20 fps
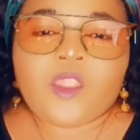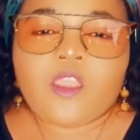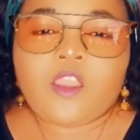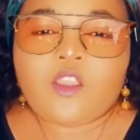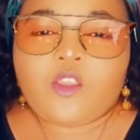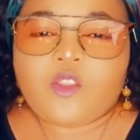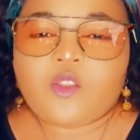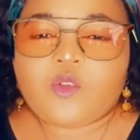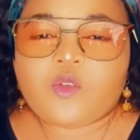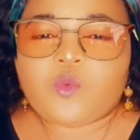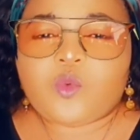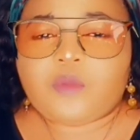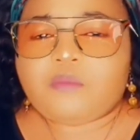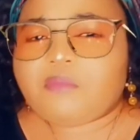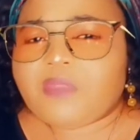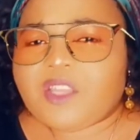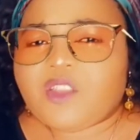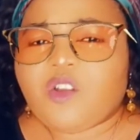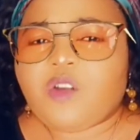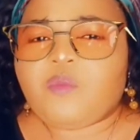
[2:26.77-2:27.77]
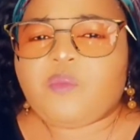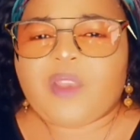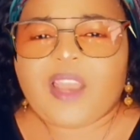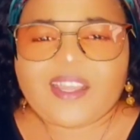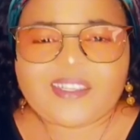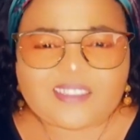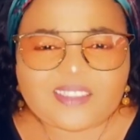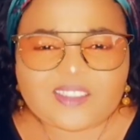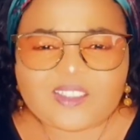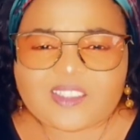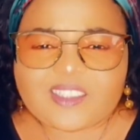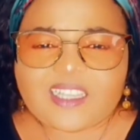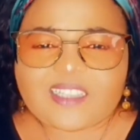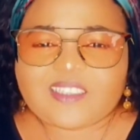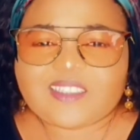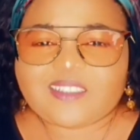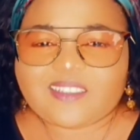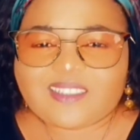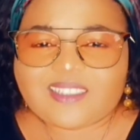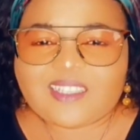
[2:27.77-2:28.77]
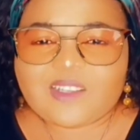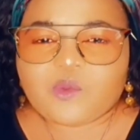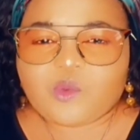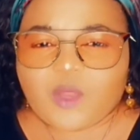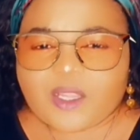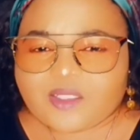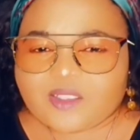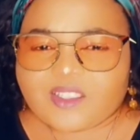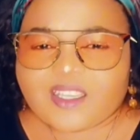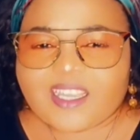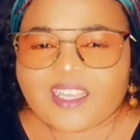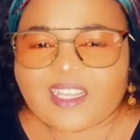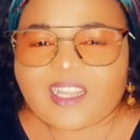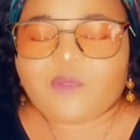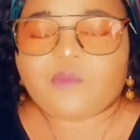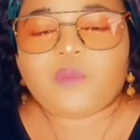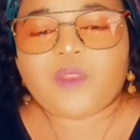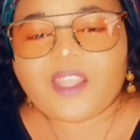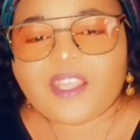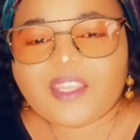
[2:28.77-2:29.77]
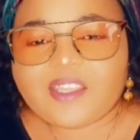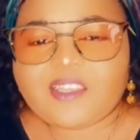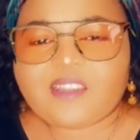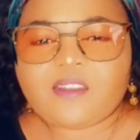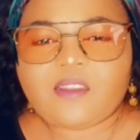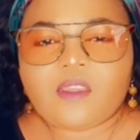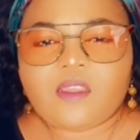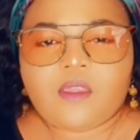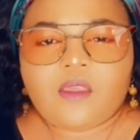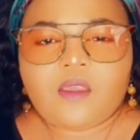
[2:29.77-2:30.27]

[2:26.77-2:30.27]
You know, we made our plans on that Sunday, we were together playing,